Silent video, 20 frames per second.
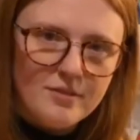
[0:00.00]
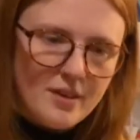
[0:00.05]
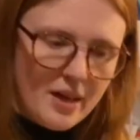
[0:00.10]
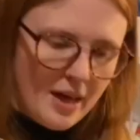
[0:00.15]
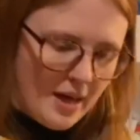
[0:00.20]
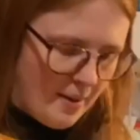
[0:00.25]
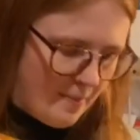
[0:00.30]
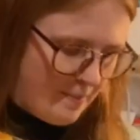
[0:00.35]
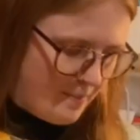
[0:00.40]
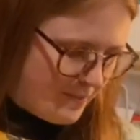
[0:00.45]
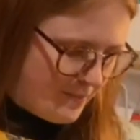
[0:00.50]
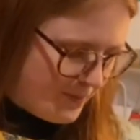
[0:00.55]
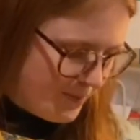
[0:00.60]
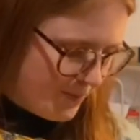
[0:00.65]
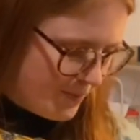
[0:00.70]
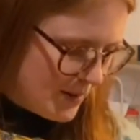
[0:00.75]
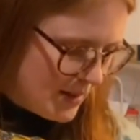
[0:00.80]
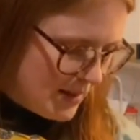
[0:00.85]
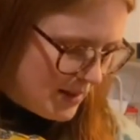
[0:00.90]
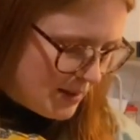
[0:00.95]

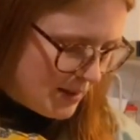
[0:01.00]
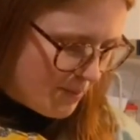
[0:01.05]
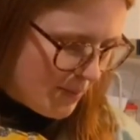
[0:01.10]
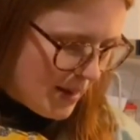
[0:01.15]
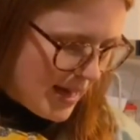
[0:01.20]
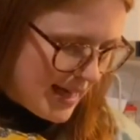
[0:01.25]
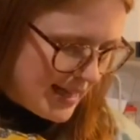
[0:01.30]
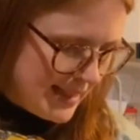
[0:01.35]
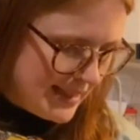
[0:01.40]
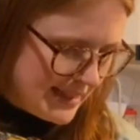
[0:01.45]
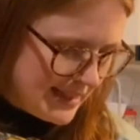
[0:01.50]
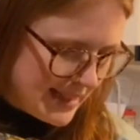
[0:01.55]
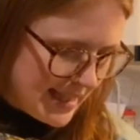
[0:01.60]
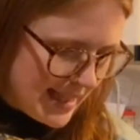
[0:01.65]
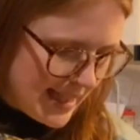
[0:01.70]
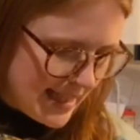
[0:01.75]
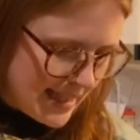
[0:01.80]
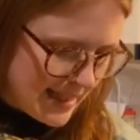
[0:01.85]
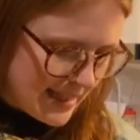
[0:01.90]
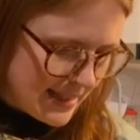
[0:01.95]
the
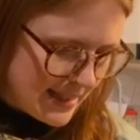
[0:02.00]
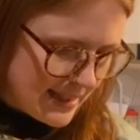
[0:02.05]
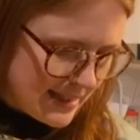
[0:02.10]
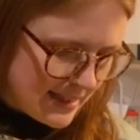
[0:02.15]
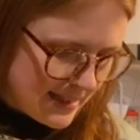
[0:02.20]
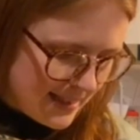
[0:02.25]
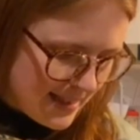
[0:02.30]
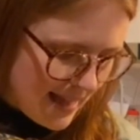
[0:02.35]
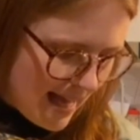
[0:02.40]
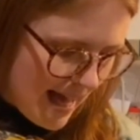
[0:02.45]
bindings,